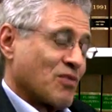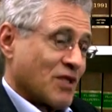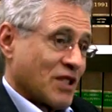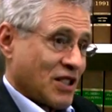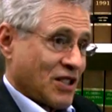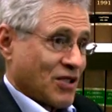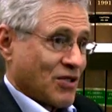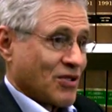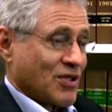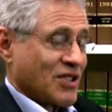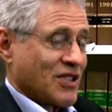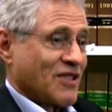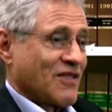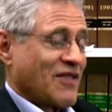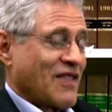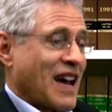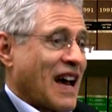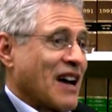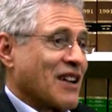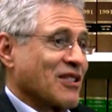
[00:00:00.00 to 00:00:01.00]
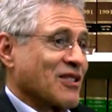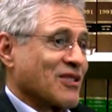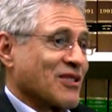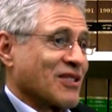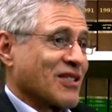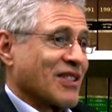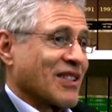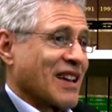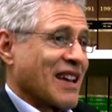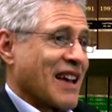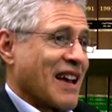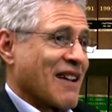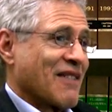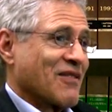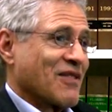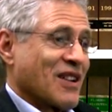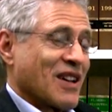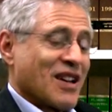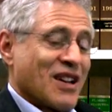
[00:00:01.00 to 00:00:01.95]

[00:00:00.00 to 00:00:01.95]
which sorts of values do they have?